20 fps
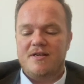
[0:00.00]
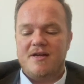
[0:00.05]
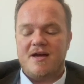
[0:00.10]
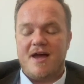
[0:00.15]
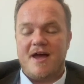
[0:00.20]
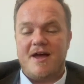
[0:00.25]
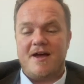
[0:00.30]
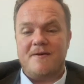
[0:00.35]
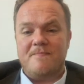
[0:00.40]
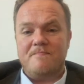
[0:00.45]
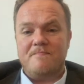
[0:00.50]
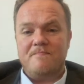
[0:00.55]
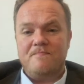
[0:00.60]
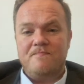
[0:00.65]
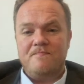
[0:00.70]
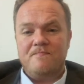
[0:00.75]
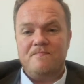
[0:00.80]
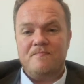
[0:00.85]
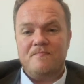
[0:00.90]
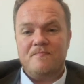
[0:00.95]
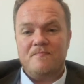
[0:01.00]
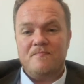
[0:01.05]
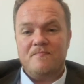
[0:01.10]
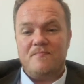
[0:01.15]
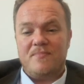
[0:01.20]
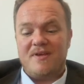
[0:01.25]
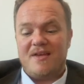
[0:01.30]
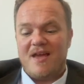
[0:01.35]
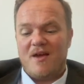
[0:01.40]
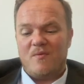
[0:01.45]

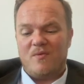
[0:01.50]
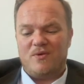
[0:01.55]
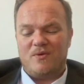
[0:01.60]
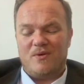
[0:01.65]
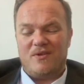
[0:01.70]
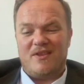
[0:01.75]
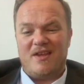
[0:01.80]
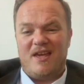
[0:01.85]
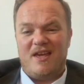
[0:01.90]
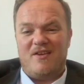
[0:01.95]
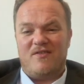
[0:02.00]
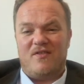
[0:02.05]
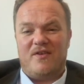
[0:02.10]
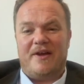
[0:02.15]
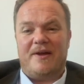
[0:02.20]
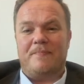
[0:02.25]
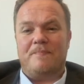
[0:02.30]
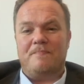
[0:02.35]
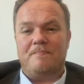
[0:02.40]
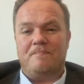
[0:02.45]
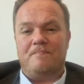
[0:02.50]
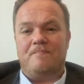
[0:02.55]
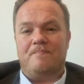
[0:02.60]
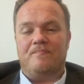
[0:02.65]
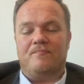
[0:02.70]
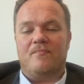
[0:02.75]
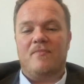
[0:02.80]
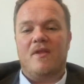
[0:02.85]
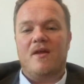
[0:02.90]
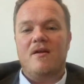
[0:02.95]
But yeah, what do I think of it?
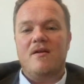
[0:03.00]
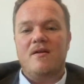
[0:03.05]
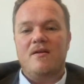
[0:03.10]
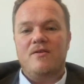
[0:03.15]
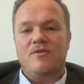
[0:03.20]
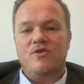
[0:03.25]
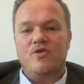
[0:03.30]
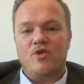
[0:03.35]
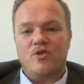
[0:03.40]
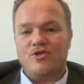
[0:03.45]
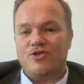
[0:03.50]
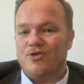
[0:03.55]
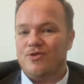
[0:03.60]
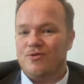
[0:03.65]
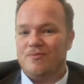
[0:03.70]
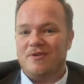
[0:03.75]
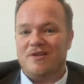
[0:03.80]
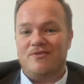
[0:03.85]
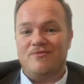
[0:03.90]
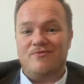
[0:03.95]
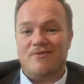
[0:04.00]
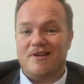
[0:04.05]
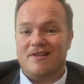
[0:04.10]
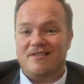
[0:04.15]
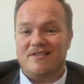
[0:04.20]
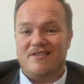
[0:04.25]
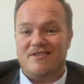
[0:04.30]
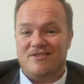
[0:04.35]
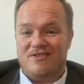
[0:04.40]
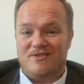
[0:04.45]
Not sure I'm going to run
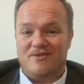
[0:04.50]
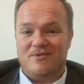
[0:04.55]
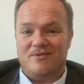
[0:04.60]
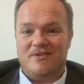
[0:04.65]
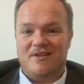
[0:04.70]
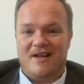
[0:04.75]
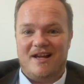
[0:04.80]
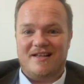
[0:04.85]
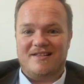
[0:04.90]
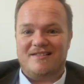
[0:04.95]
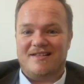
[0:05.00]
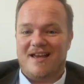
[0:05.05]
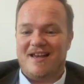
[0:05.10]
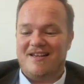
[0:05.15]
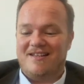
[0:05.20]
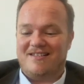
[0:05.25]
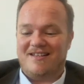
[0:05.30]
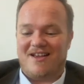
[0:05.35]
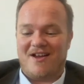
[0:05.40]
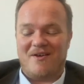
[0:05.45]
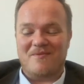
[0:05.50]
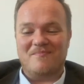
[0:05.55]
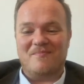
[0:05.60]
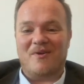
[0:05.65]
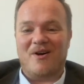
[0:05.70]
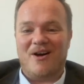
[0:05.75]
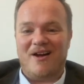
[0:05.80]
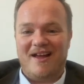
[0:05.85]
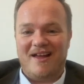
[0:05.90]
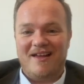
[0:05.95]
to the store the next day to go and
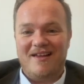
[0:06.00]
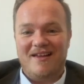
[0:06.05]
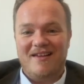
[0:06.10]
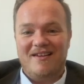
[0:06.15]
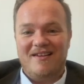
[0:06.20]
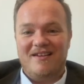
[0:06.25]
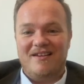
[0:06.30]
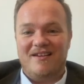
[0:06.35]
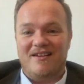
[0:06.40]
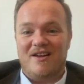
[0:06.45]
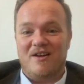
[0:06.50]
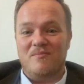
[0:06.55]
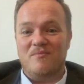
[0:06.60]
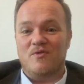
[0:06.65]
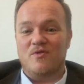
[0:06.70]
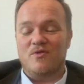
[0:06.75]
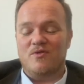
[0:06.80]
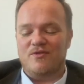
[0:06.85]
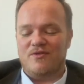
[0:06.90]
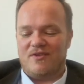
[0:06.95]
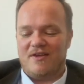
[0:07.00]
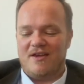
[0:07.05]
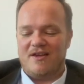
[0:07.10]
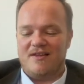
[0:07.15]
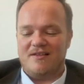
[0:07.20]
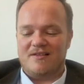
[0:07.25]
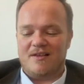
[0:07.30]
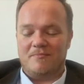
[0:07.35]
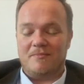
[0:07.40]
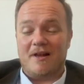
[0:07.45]
buy, you know, more of
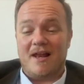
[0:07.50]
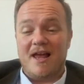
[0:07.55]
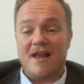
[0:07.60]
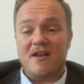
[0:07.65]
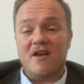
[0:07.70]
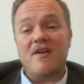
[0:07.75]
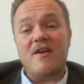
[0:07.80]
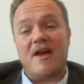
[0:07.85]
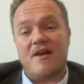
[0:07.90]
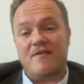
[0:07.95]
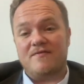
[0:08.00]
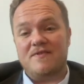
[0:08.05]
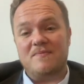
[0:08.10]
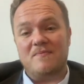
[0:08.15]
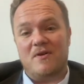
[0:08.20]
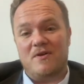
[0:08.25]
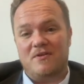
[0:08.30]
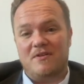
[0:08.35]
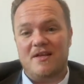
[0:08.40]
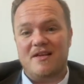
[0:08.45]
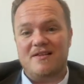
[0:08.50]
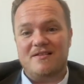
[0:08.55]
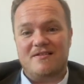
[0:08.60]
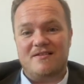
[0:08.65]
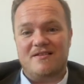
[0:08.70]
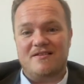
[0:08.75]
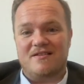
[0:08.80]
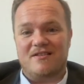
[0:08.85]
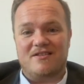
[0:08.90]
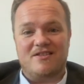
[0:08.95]
these. I'm glad I have smoked this
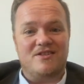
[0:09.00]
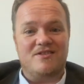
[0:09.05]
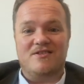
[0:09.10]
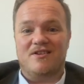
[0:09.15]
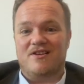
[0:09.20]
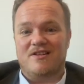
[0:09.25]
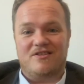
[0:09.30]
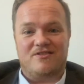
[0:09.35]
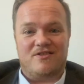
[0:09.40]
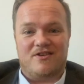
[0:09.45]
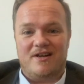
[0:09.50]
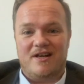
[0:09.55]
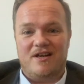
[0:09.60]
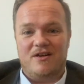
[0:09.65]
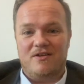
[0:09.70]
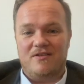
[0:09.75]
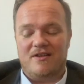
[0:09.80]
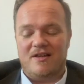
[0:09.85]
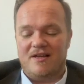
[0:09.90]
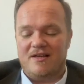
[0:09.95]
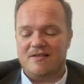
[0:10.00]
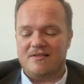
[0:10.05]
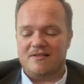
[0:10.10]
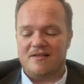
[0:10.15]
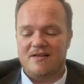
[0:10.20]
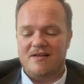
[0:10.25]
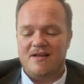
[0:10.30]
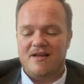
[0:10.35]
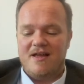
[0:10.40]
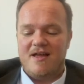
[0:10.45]
because I do like trying new things.
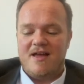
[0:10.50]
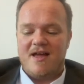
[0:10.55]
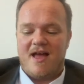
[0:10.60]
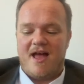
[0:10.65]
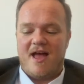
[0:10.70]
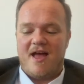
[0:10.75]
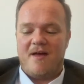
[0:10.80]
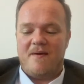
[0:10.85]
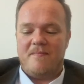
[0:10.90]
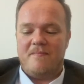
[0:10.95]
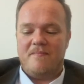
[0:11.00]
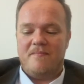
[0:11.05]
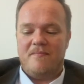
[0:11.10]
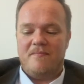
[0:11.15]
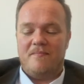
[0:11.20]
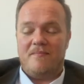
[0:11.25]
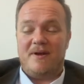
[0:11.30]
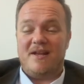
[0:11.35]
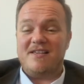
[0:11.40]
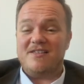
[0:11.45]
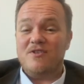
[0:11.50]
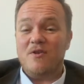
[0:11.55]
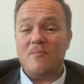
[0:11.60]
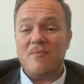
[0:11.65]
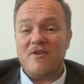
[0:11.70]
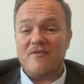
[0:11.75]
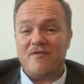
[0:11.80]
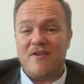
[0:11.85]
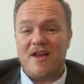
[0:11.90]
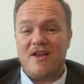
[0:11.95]
But it's not my
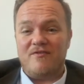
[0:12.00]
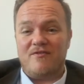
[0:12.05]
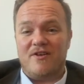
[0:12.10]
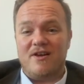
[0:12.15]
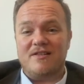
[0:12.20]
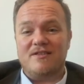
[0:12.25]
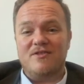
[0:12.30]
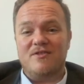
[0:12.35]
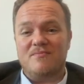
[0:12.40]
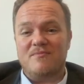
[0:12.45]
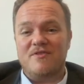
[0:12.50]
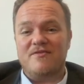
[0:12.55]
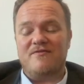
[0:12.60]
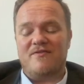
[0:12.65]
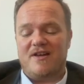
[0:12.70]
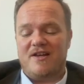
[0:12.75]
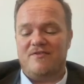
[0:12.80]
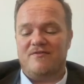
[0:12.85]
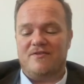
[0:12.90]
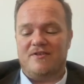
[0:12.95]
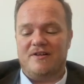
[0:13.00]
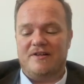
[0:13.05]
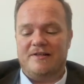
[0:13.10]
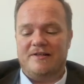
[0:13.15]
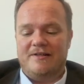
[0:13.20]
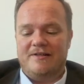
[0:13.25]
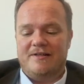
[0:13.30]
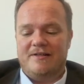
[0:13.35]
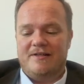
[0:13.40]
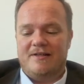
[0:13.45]
favourite. It's not my favourite
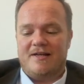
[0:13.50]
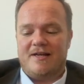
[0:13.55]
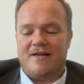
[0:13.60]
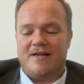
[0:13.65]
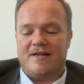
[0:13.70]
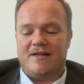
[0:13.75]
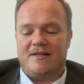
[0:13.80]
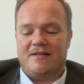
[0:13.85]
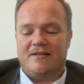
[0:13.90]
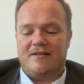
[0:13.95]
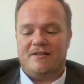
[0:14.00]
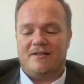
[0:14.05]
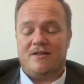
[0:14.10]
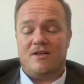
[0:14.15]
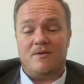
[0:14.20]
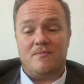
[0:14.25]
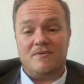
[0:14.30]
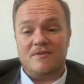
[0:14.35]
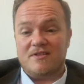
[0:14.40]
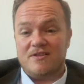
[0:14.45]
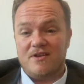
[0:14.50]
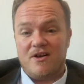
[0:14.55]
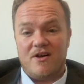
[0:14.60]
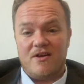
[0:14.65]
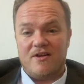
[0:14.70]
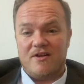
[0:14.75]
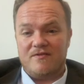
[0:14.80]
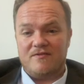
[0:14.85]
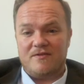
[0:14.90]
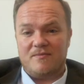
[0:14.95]
Cuban cigar
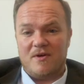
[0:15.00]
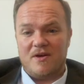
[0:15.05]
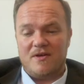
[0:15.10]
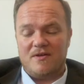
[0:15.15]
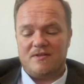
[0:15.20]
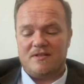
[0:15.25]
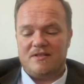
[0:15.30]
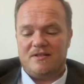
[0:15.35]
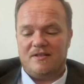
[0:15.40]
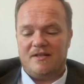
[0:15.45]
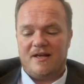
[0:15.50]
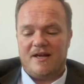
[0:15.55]
that I've smoked.